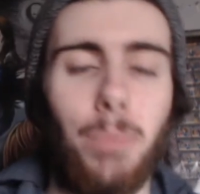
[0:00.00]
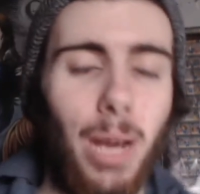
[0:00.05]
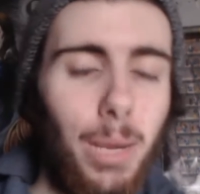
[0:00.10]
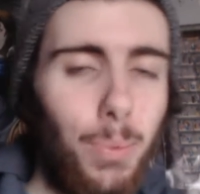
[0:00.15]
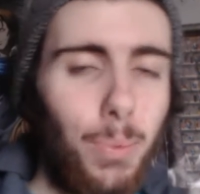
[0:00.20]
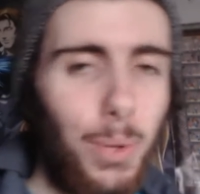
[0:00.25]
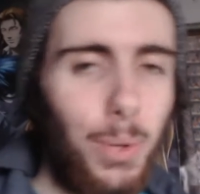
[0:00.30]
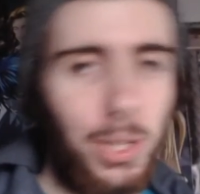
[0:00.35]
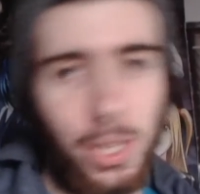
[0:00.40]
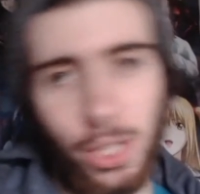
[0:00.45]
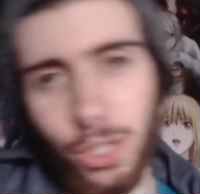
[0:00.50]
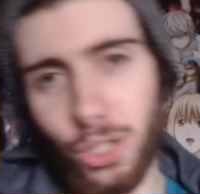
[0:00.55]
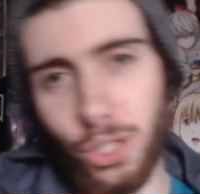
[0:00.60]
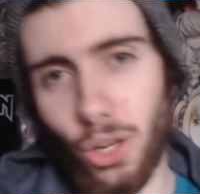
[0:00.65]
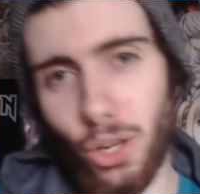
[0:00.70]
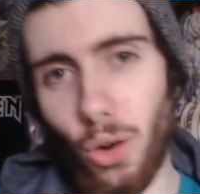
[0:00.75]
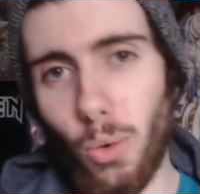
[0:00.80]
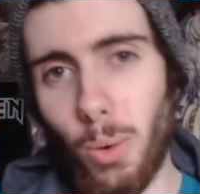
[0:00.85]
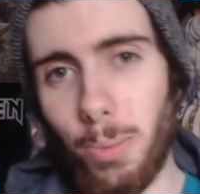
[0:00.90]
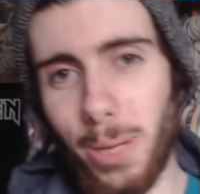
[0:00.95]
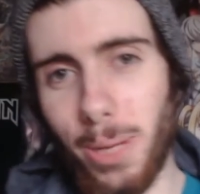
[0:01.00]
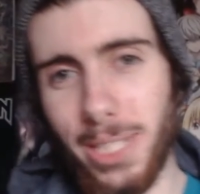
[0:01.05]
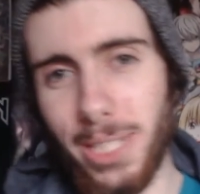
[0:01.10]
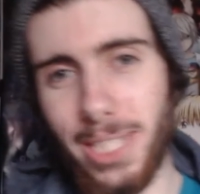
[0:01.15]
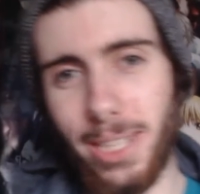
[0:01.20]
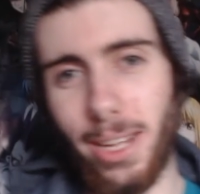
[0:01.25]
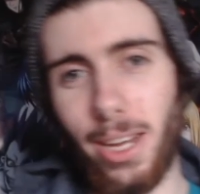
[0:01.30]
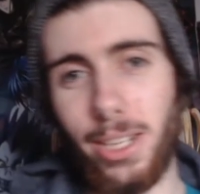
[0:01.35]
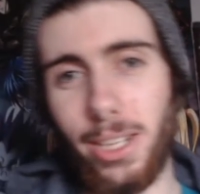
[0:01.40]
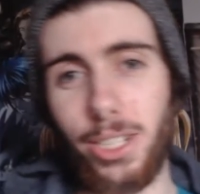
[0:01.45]
my weekly show where
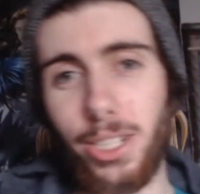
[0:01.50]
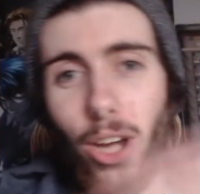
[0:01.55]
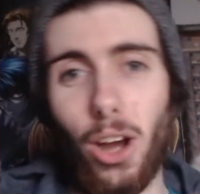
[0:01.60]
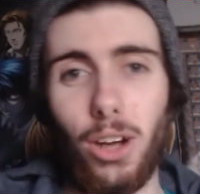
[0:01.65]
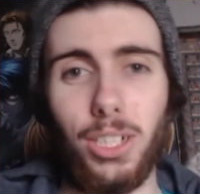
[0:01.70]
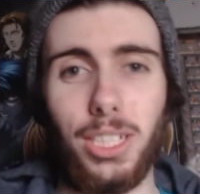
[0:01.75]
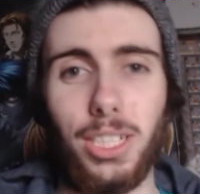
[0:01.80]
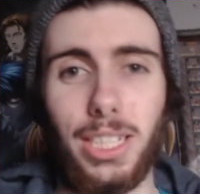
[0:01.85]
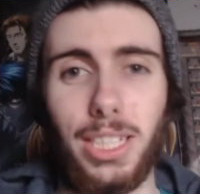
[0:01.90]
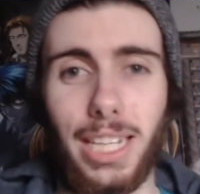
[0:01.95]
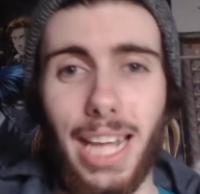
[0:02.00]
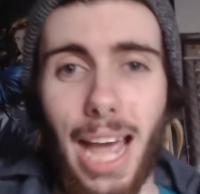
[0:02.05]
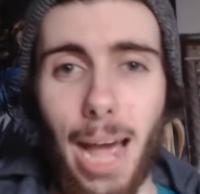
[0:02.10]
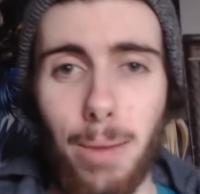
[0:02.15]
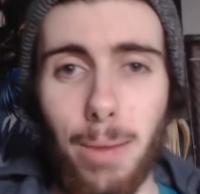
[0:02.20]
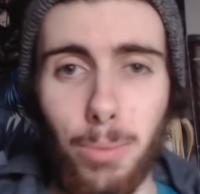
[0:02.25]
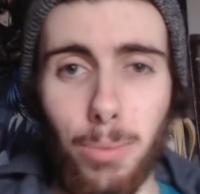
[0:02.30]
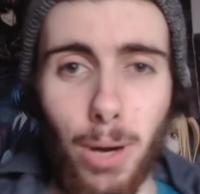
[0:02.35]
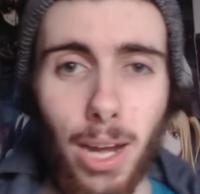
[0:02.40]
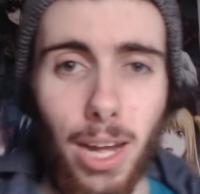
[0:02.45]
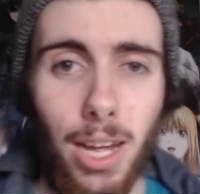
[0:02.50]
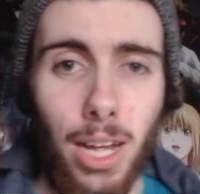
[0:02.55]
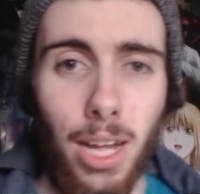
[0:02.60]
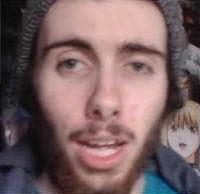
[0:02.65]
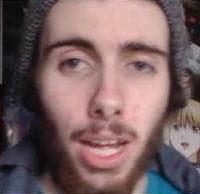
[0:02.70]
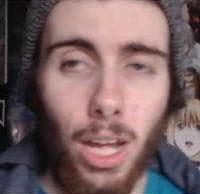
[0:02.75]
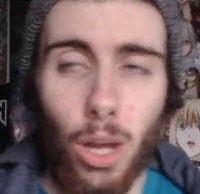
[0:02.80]
basically I talk to the camera